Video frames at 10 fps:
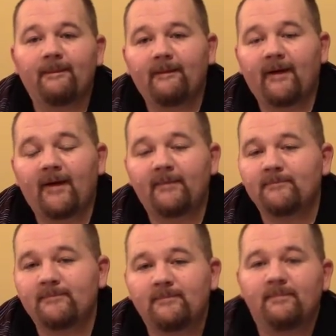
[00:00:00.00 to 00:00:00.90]

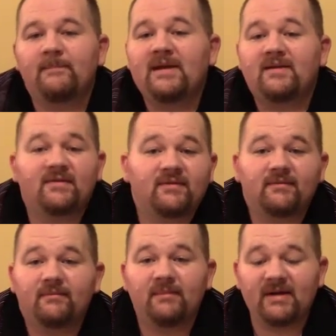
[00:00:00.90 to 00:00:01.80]
B
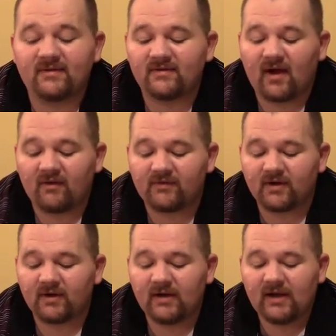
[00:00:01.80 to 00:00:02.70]
is
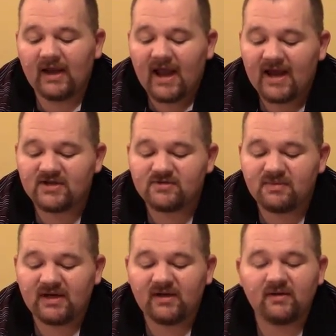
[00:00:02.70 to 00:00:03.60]
softer.
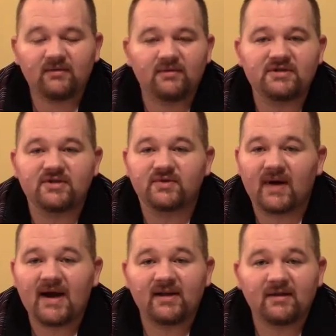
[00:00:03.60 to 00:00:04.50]
HB, which is
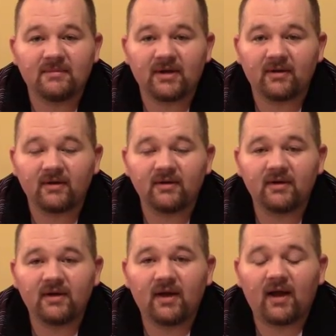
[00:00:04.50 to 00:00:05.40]
right in the middle.
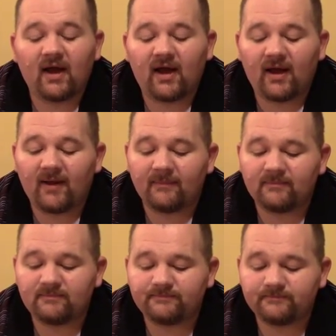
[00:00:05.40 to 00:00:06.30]

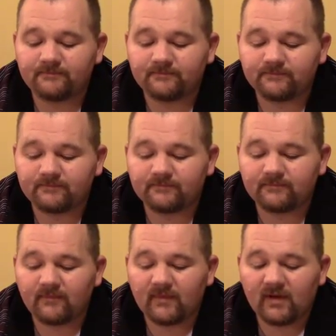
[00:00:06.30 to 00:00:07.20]
So
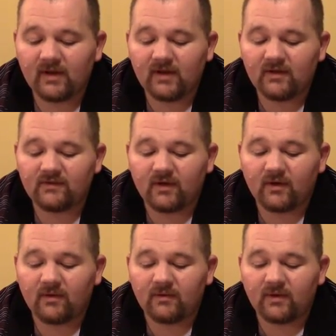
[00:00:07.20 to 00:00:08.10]

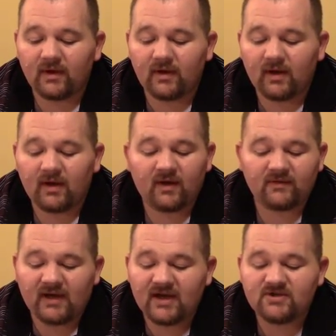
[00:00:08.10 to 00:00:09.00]

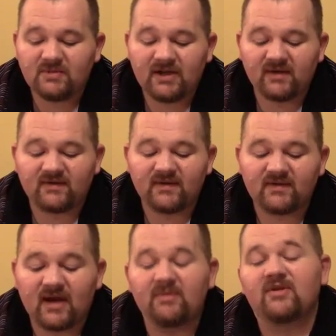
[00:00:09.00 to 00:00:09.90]
HB is the
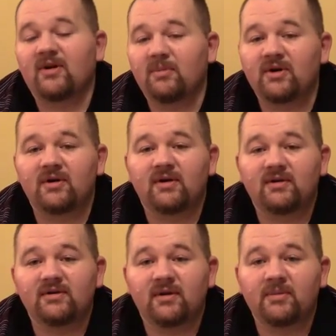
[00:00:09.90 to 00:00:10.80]
same as a number
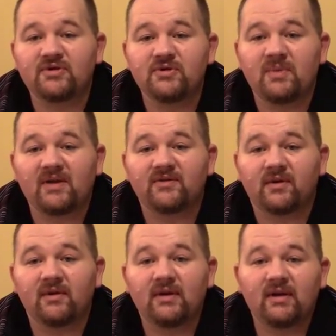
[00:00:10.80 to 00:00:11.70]
2
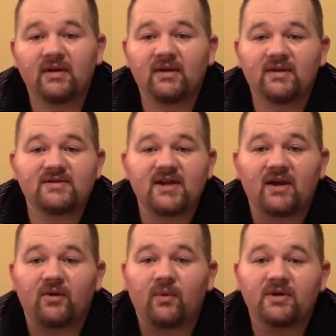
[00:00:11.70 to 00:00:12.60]
pencil. The
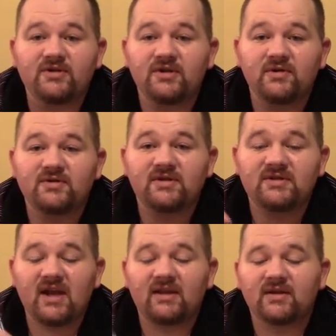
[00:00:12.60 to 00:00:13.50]
standard ones you use to
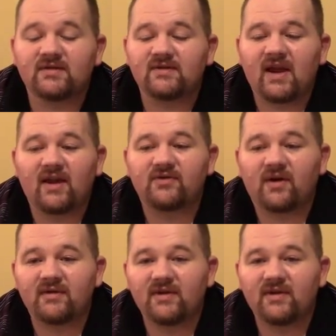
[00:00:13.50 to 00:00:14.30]
take the Scantron